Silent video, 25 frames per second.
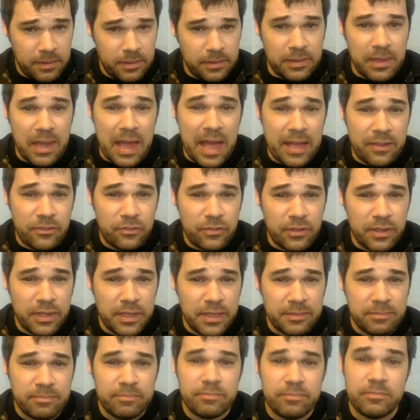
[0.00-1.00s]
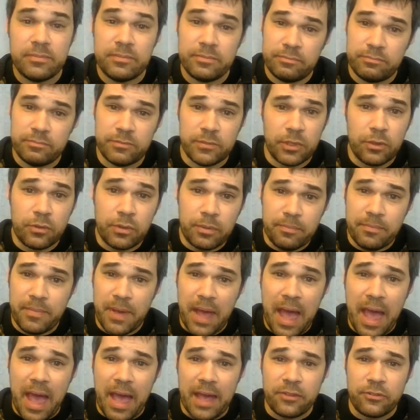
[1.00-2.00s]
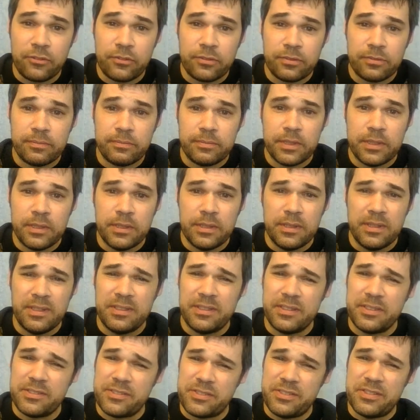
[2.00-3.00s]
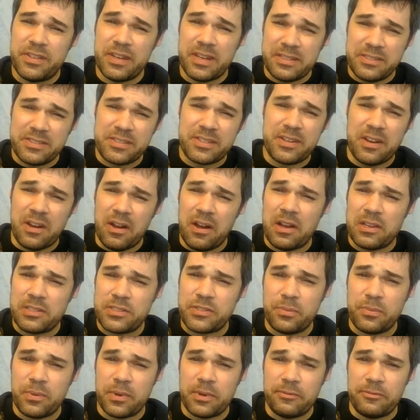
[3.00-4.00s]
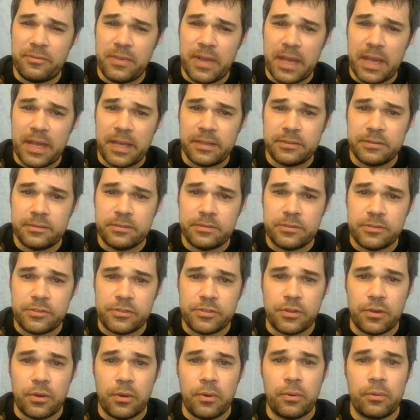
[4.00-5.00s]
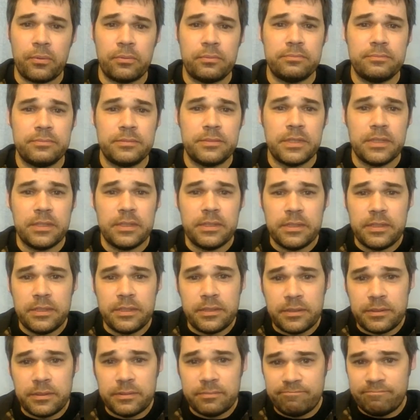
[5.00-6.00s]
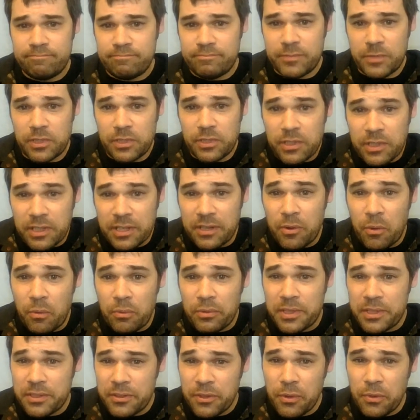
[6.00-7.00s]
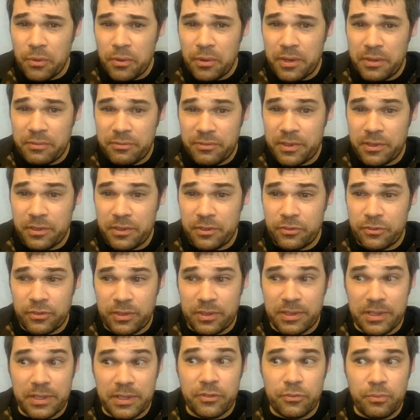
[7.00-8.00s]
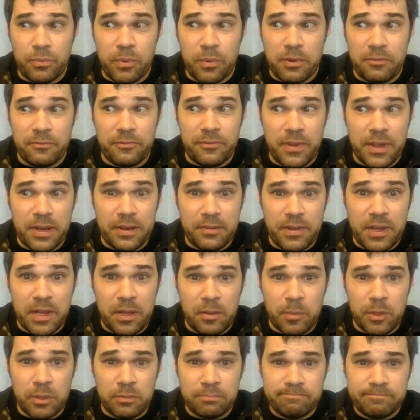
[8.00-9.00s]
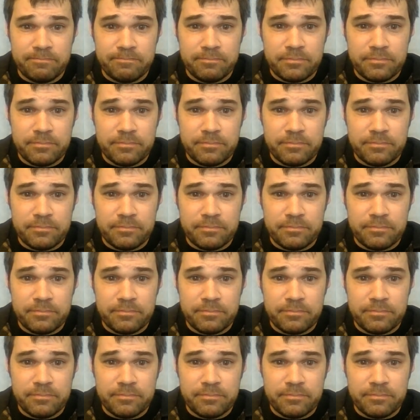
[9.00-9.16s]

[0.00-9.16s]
Lastly, you can pass. This does cost 1 fate, so you can only do it if there's at least 1 fate available.